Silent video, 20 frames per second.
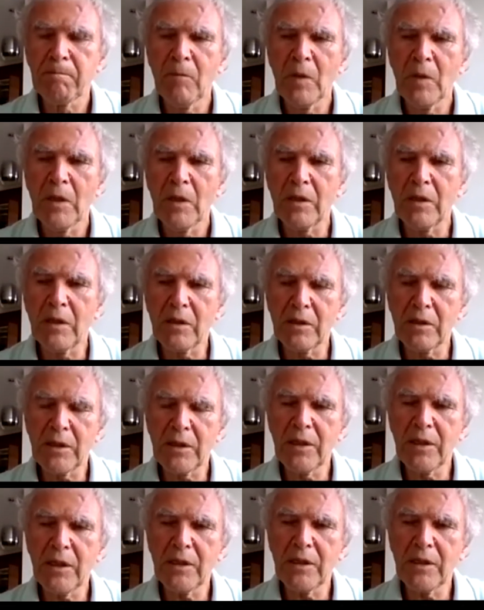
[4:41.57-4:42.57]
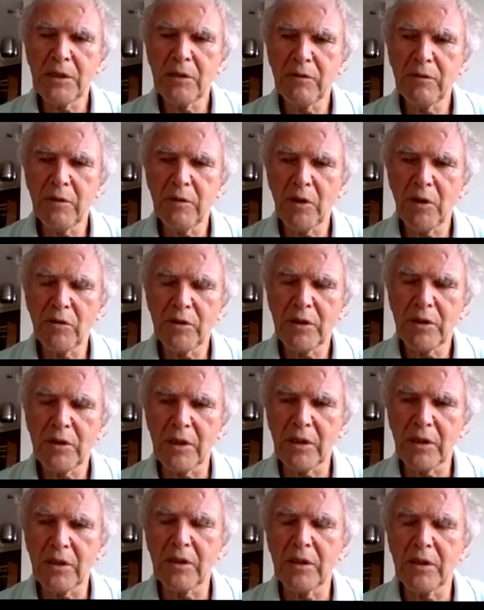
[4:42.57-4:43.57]
the cardinality of our
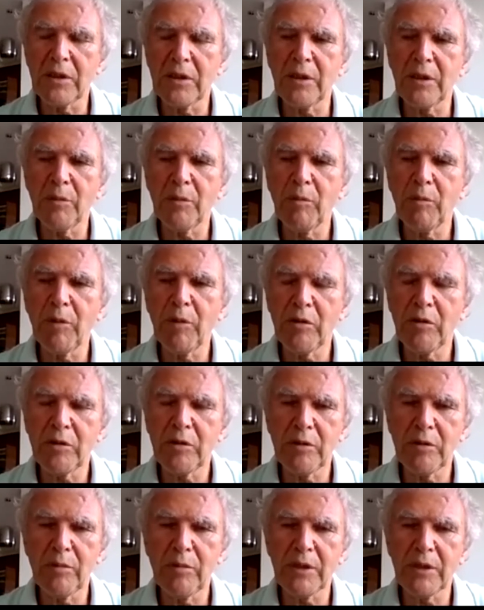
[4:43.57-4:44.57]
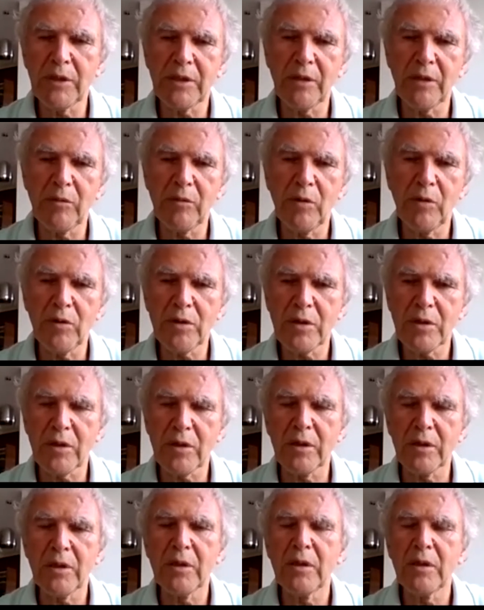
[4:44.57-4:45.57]
set is upper bounded by some
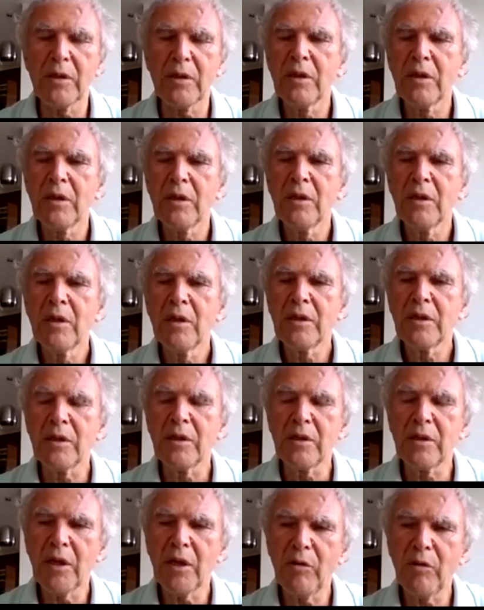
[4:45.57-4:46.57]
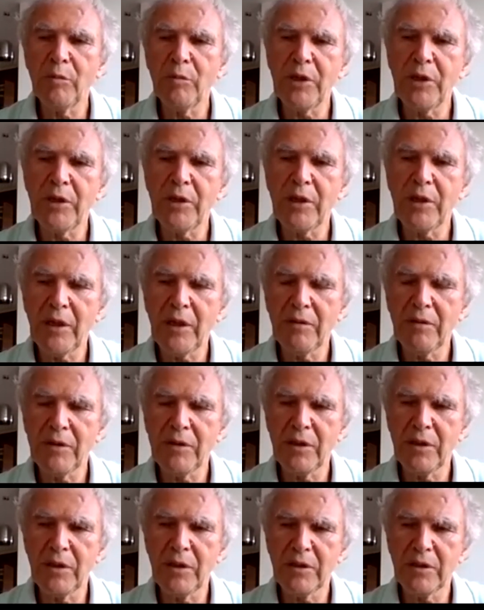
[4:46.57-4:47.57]
constant, then how behaves
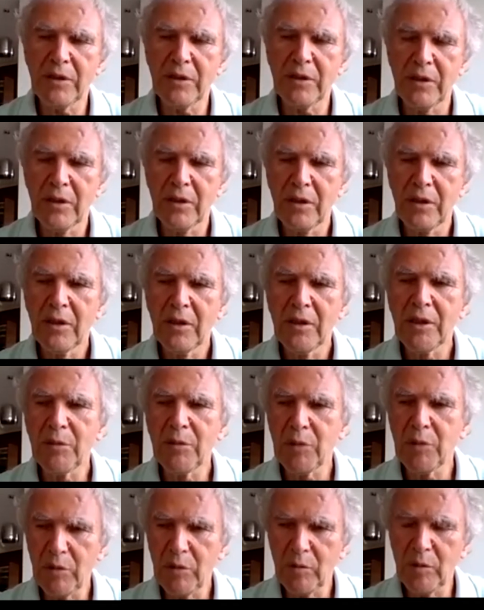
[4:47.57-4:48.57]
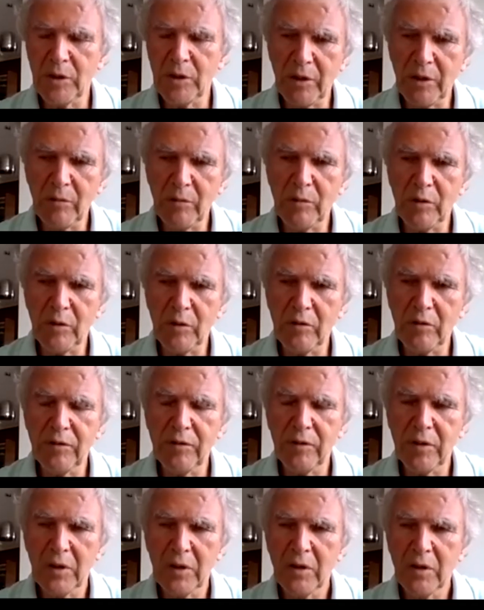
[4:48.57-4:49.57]
the minimum number of
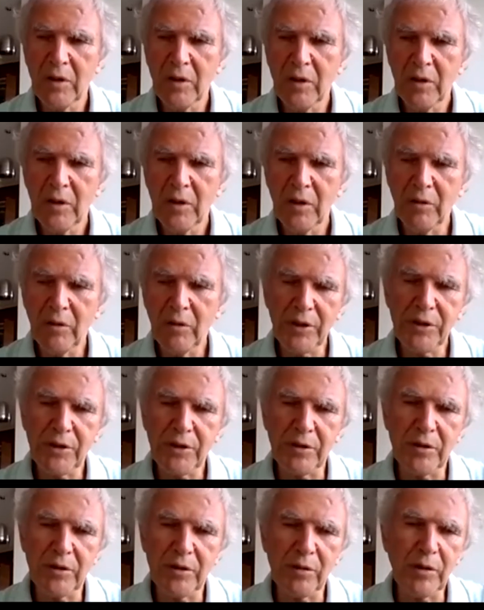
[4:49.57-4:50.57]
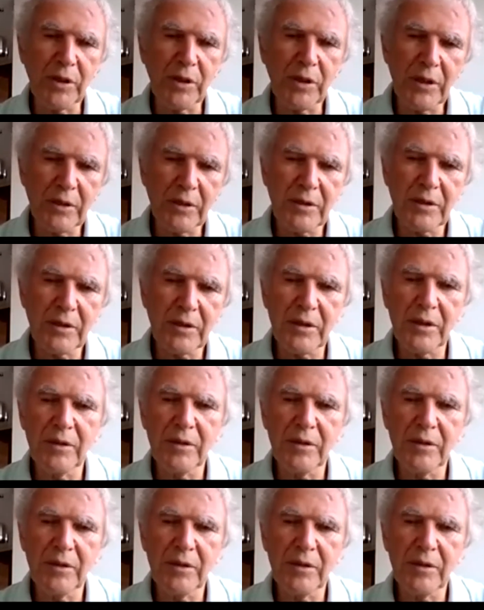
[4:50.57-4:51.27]
questions or tests?